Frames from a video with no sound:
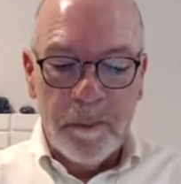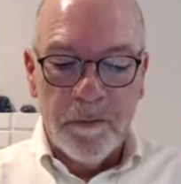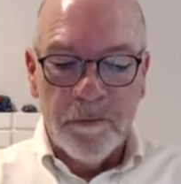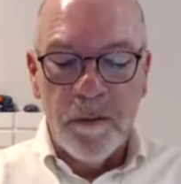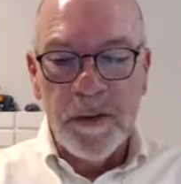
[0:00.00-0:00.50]

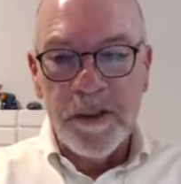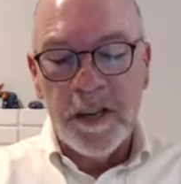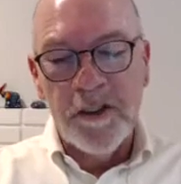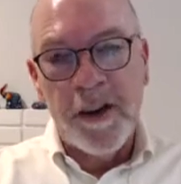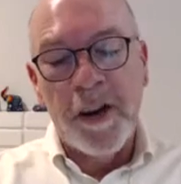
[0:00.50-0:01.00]
performance
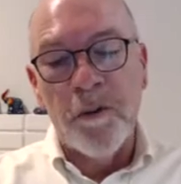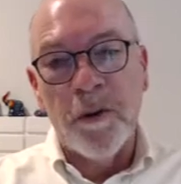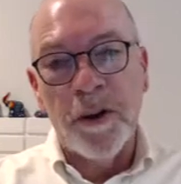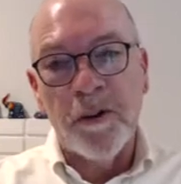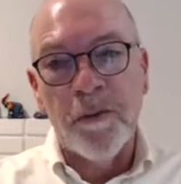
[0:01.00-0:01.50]
on
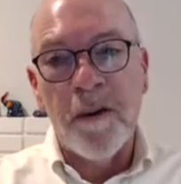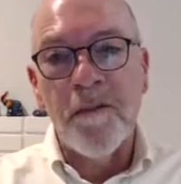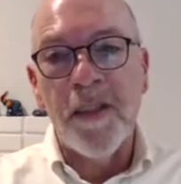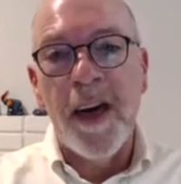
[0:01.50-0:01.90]
January 12th